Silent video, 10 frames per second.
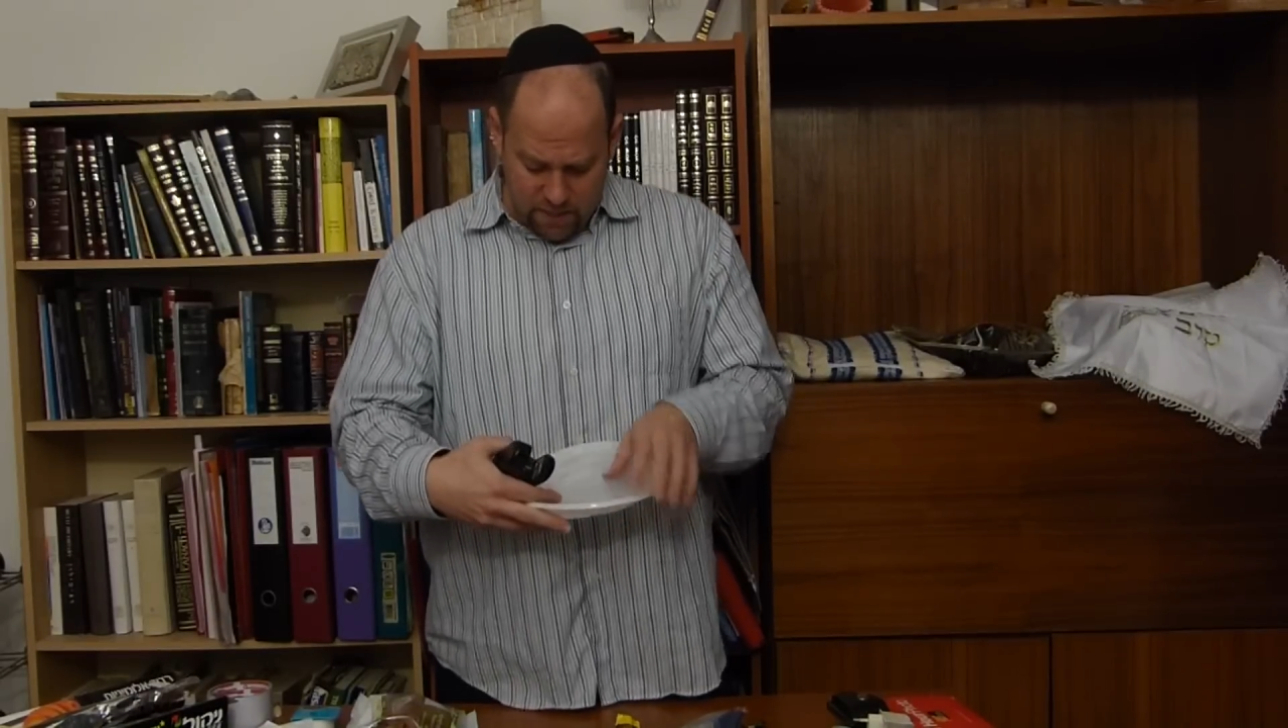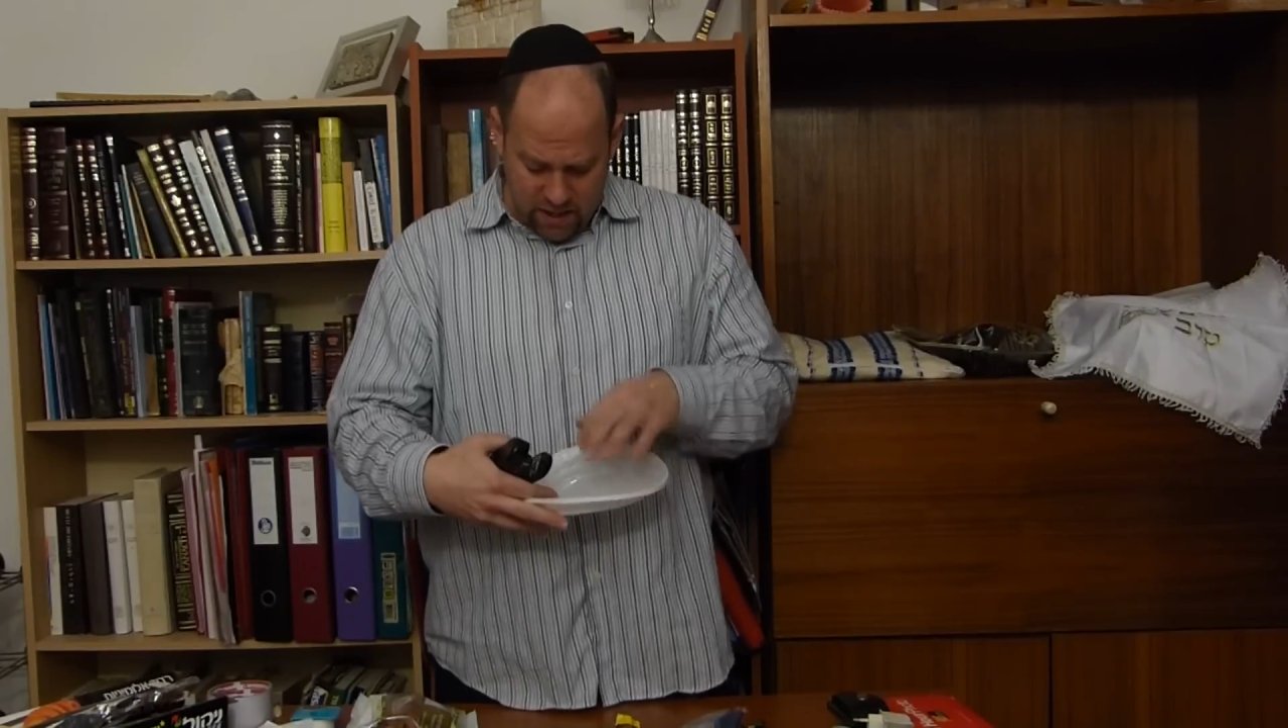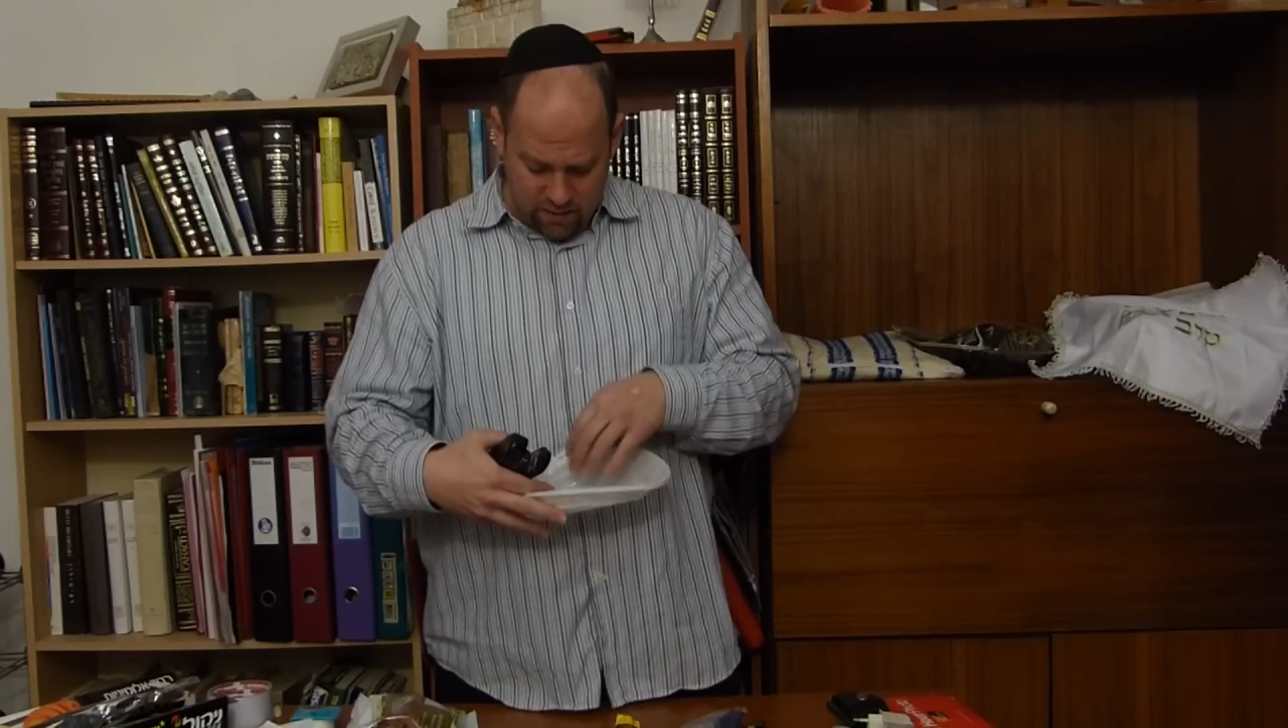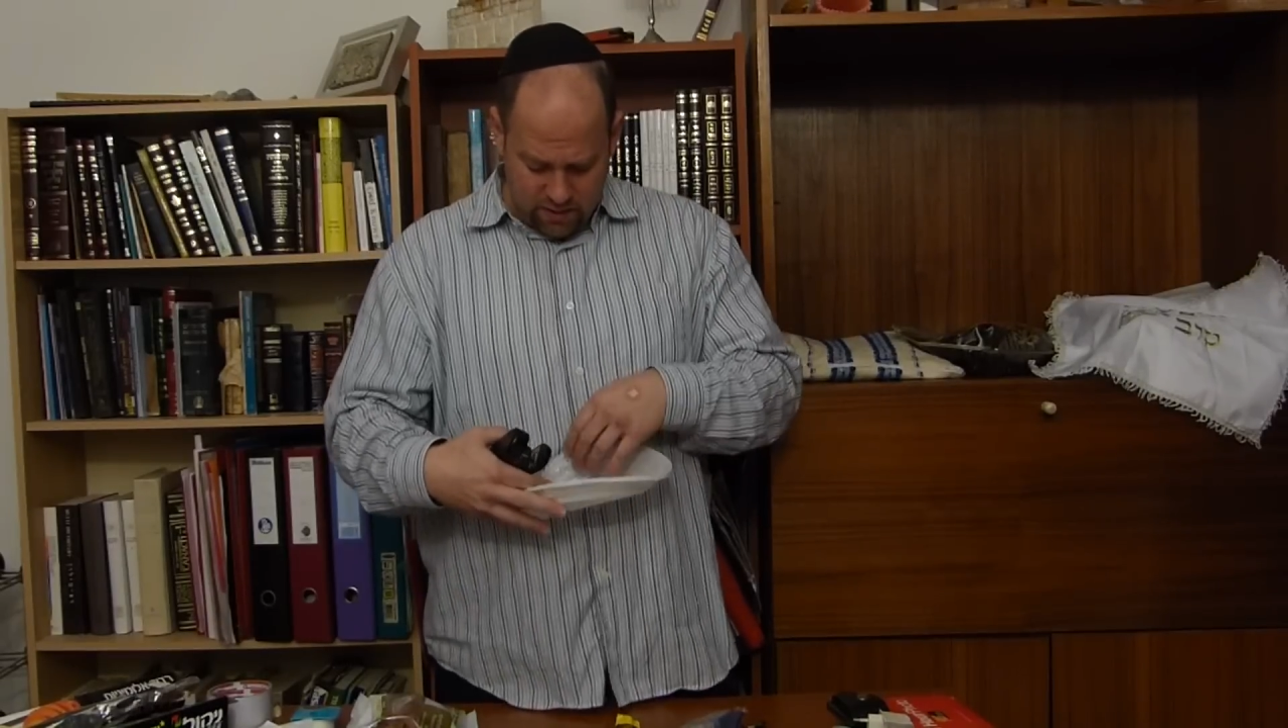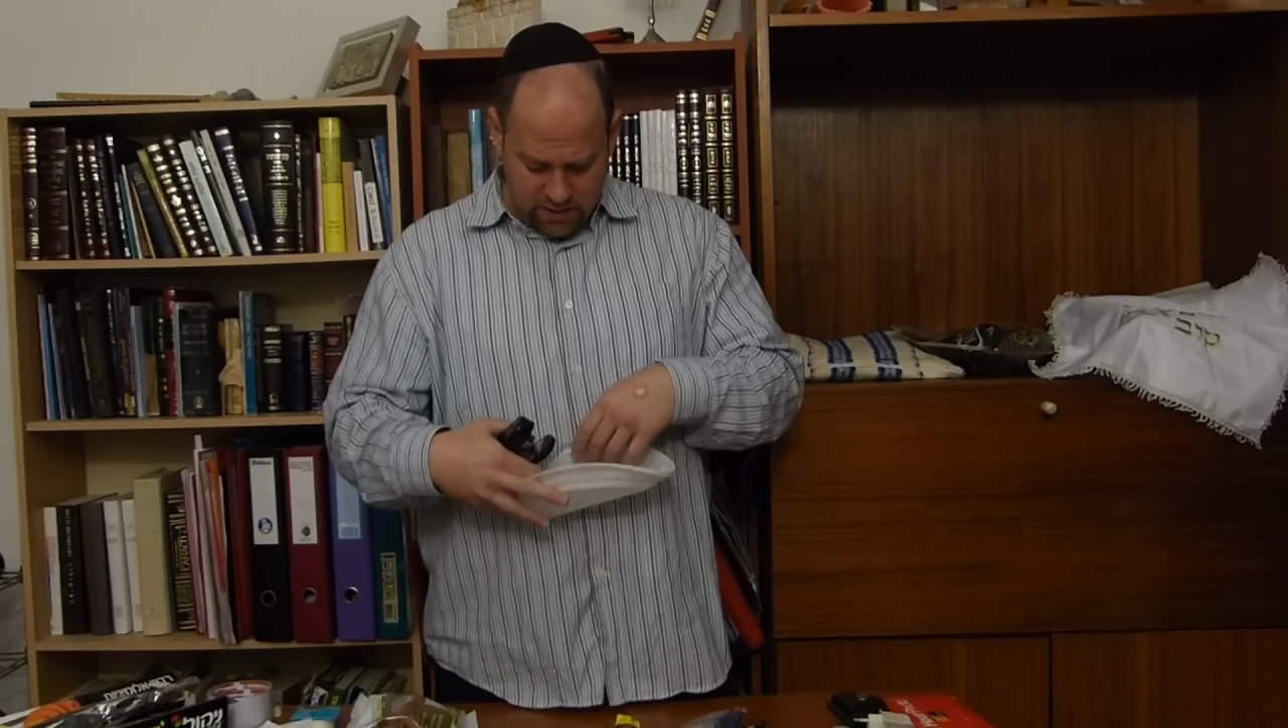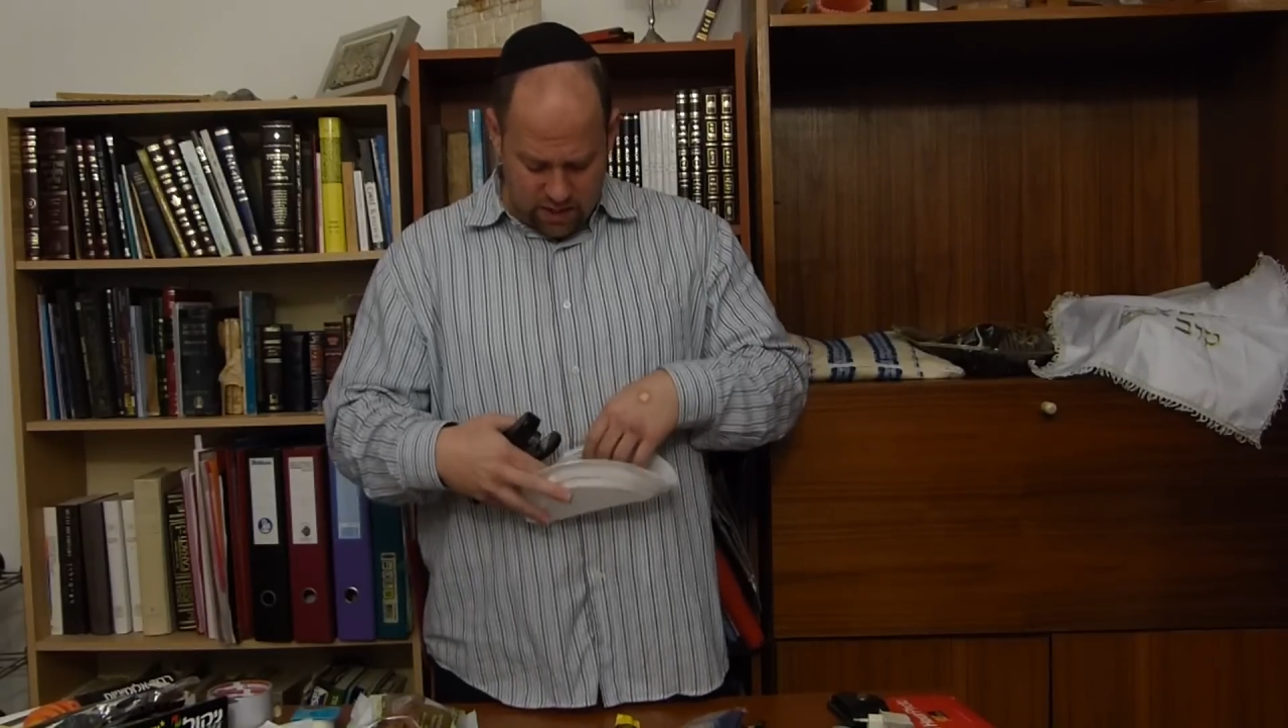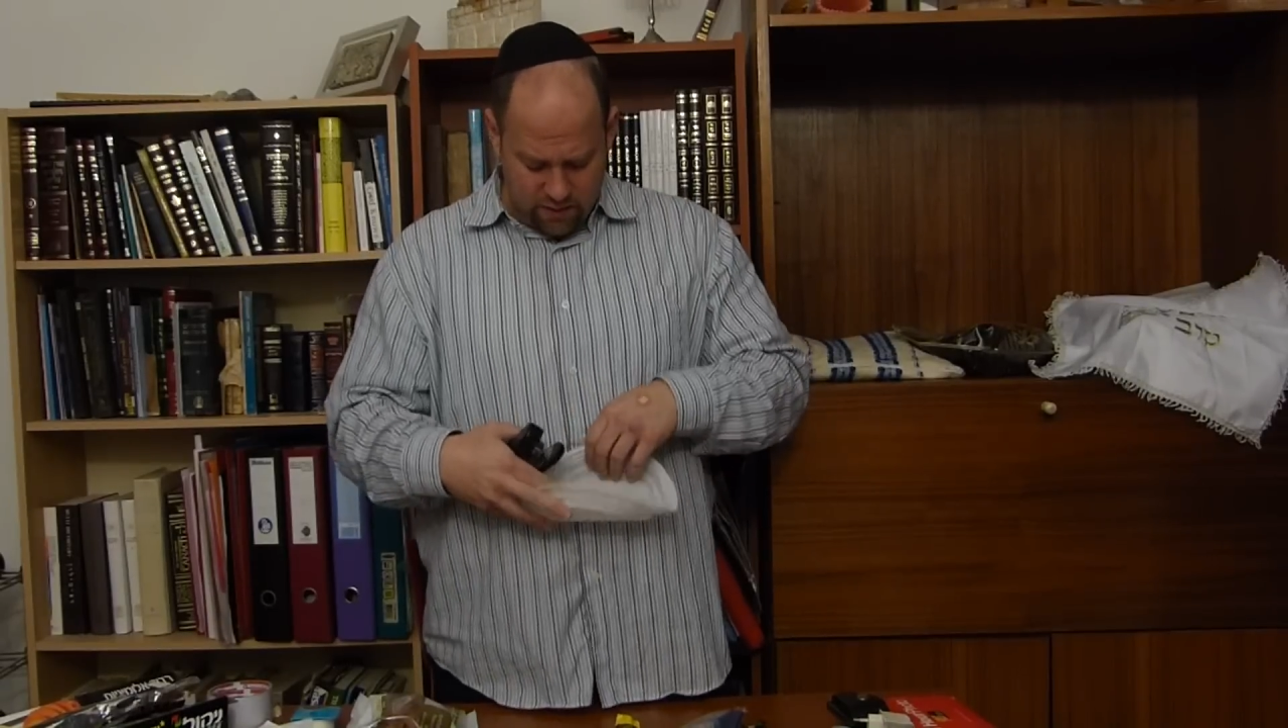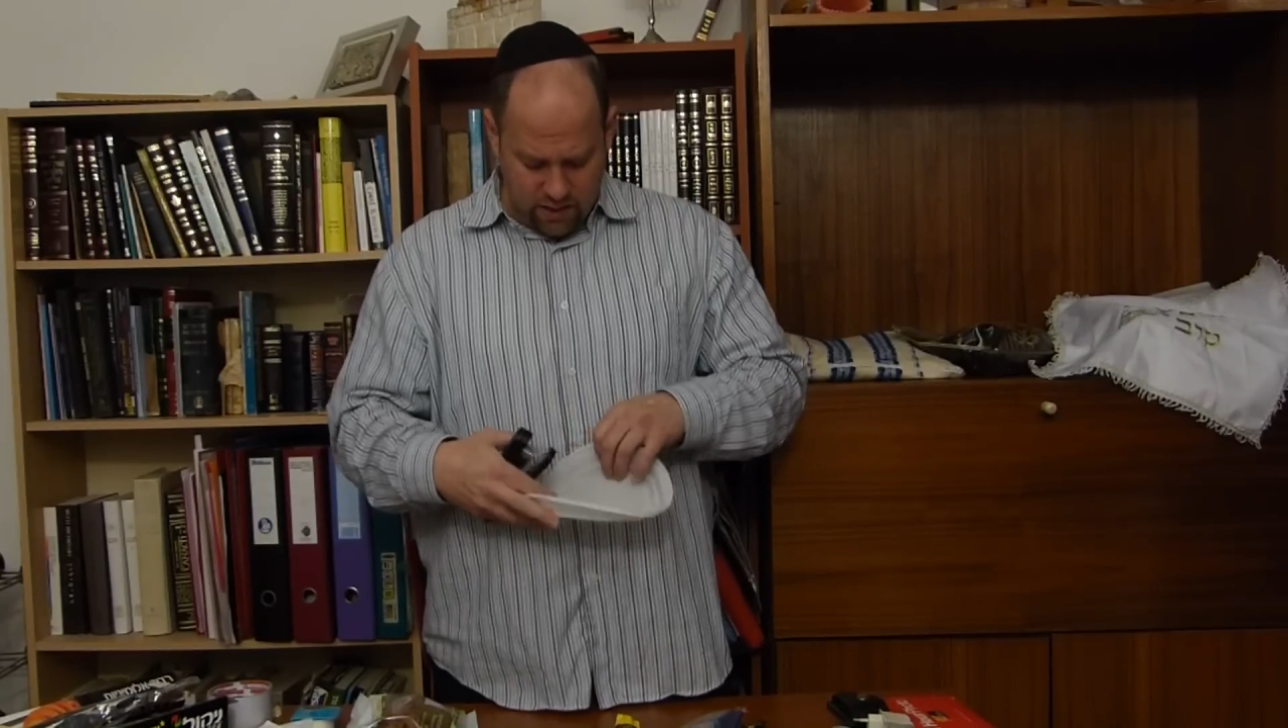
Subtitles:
parents out